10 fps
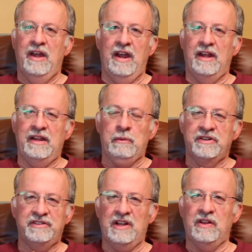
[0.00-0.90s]
And they were
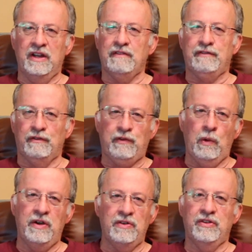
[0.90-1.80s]
selling it for
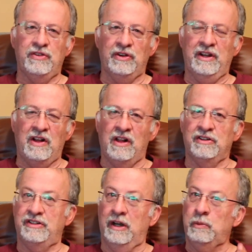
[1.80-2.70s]

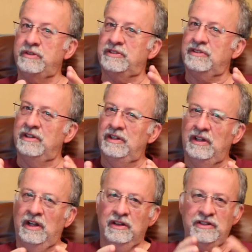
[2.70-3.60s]
$430, and it was
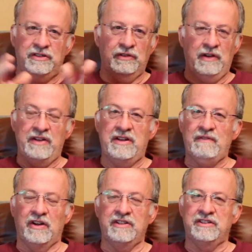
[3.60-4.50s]
listed around
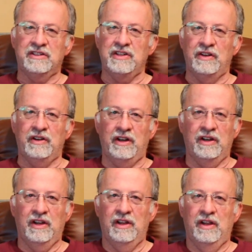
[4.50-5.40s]
Denver at $600.
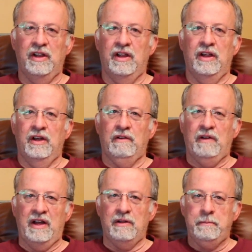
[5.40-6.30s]

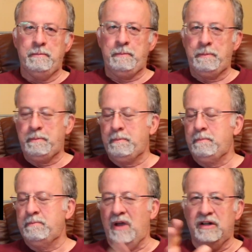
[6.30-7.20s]
Well,
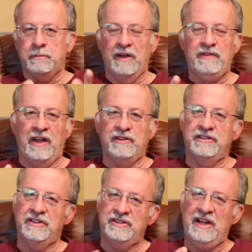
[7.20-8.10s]
talked to my father, he
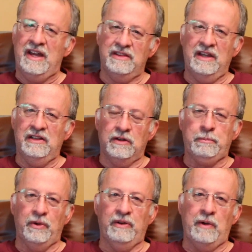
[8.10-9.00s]
says, yeah, they look
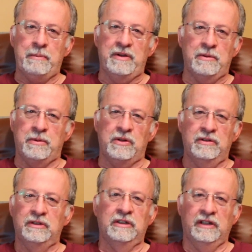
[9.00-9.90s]
pretty
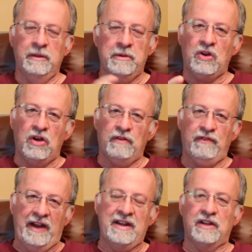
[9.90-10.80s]
reputable. Give them a call,
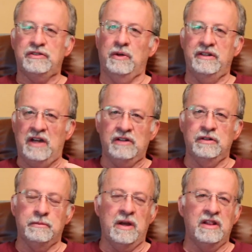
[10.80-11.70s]
find out. So I talked
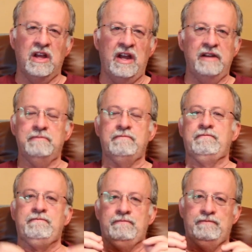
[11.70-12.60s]
to him online,
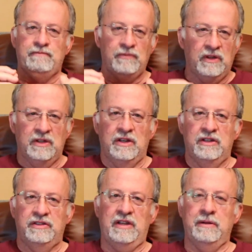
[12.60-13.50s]

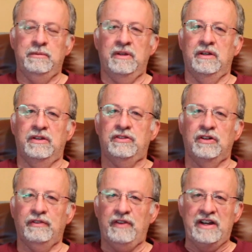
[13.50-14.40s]
sent him the
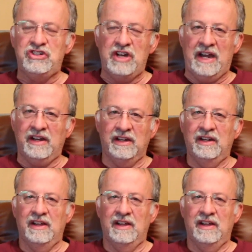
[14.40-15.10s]
certified check,